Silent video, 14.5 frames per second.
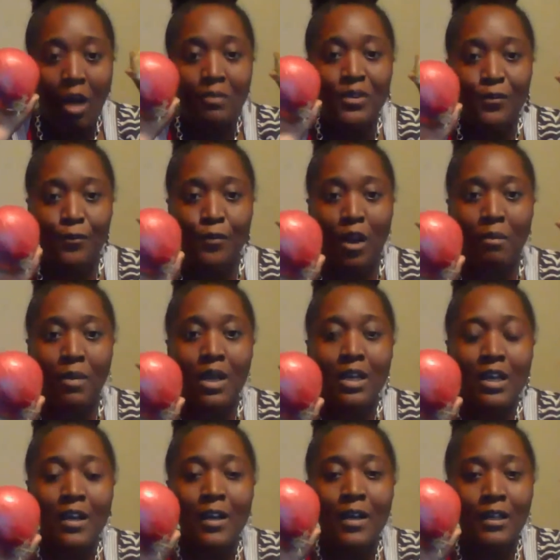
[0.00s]
comes from
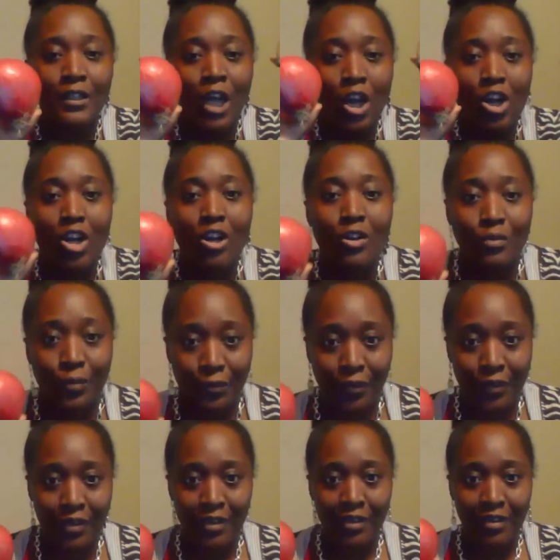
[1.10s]
the
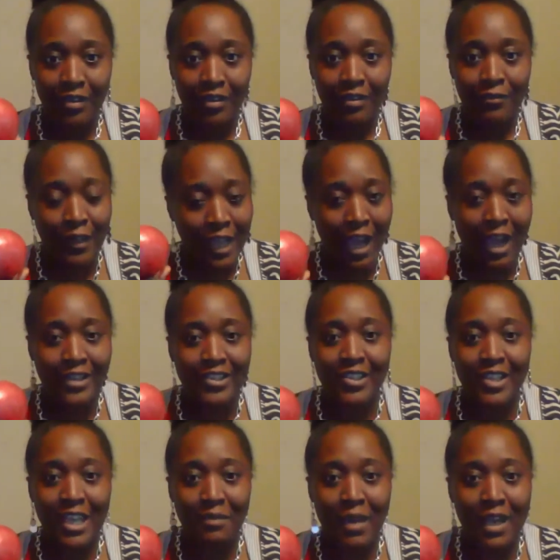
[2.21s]
earth, for God's
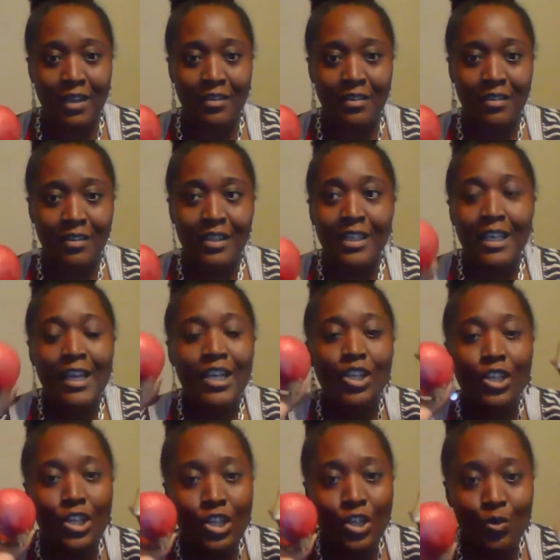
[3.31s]
sake, man.
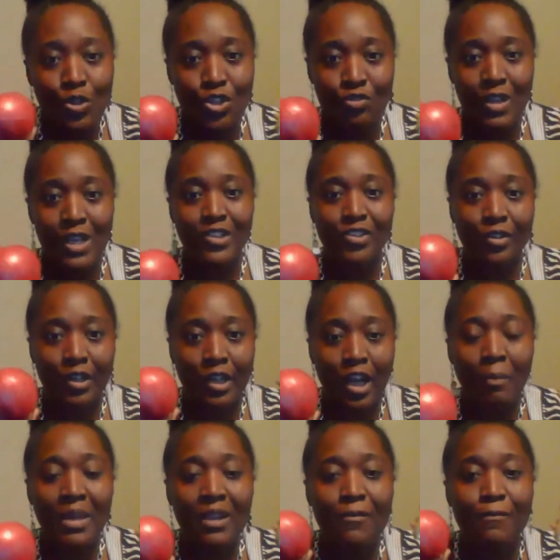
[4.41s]
Your nutrients are
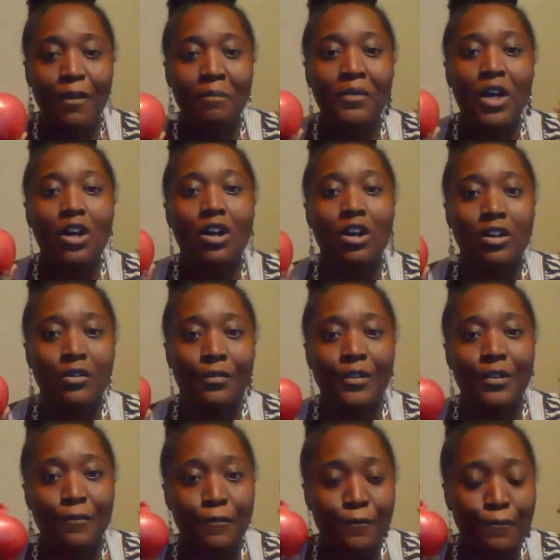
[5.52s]
coming from the earth,
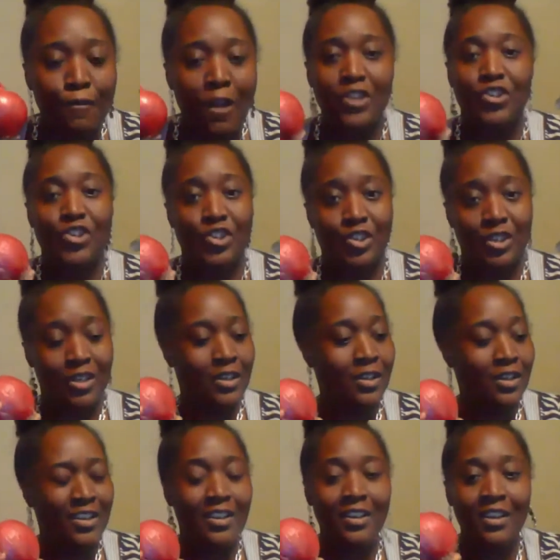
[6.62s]
the fresh,
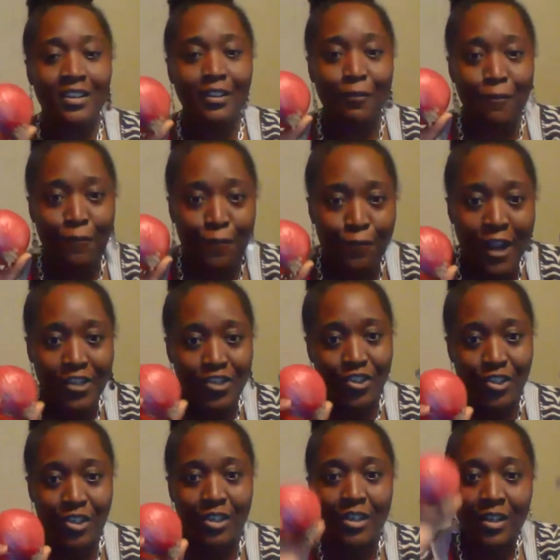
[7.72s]
the
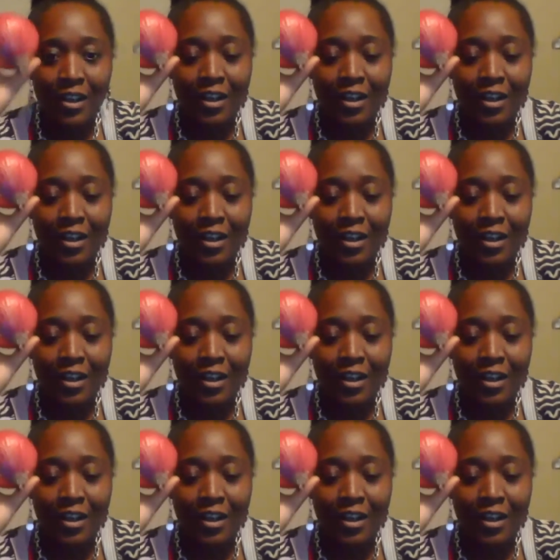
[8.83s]
fresh